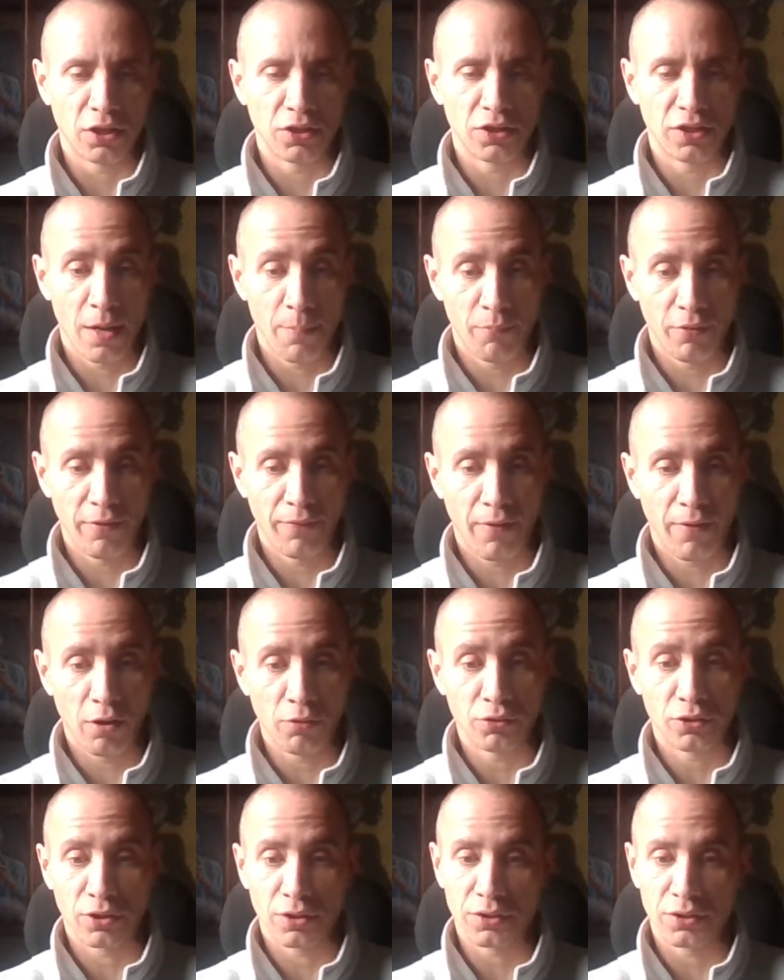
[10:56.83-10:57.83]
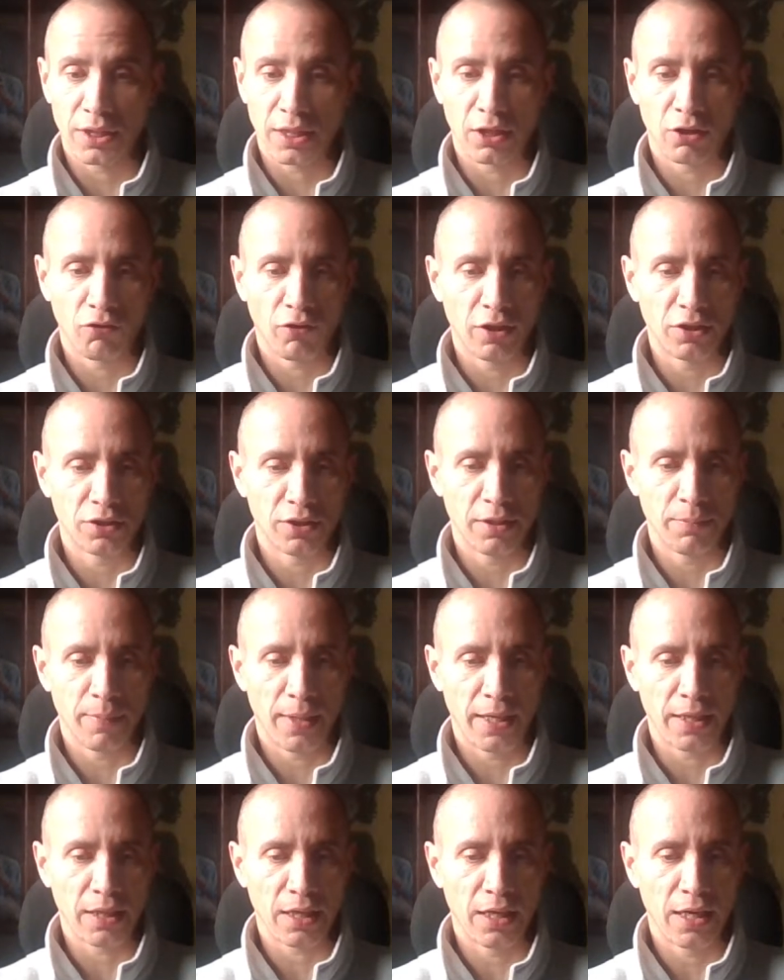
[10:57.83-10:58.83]
contemporary voters increasingly
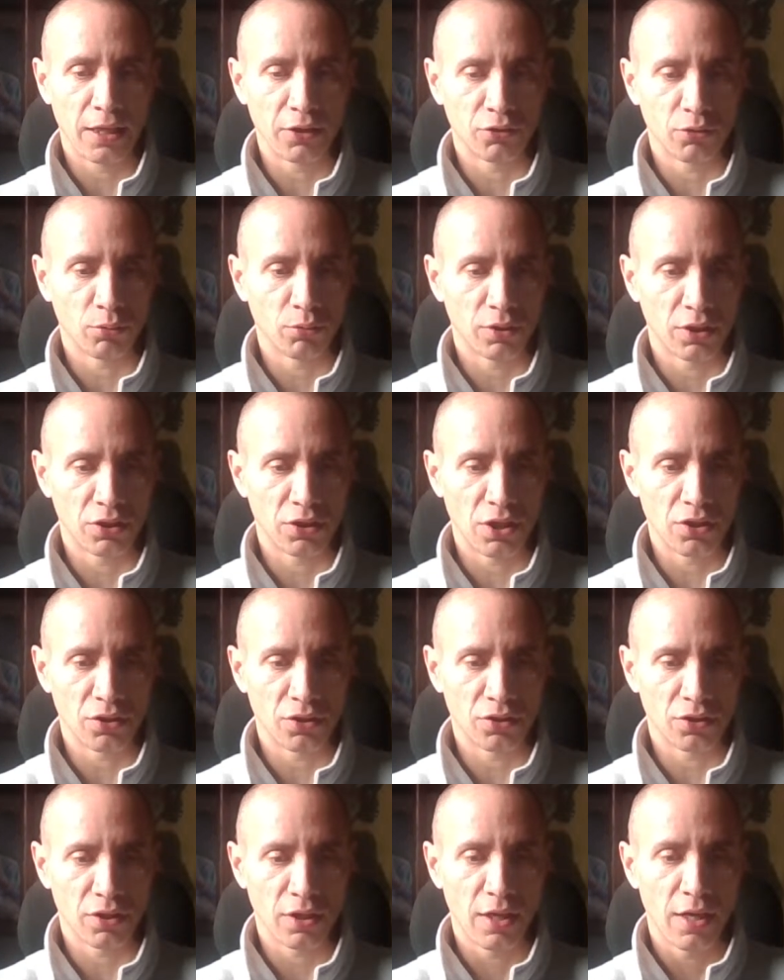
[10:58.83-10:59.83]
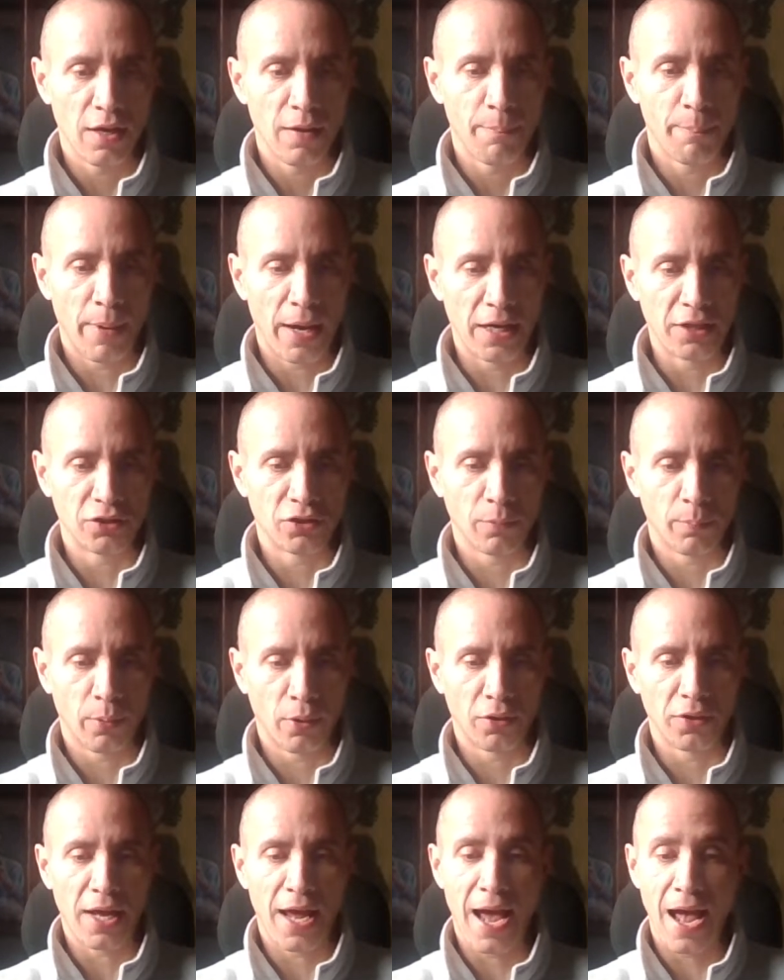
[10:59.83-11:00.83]
make electoral decisions based
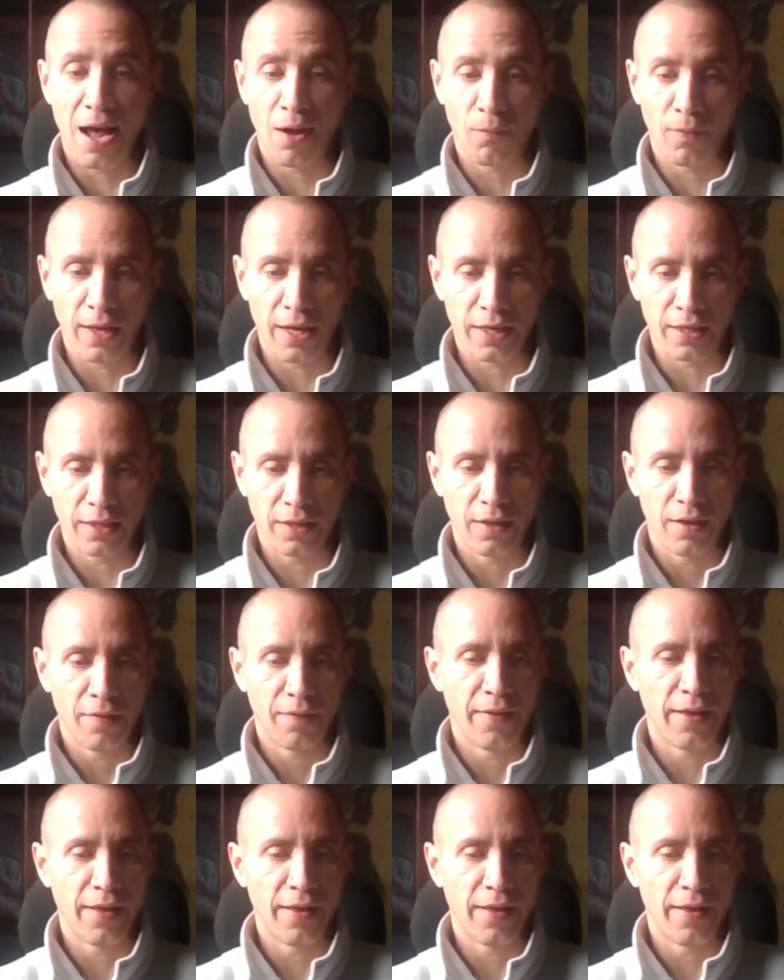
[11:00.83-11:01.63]
upon how they,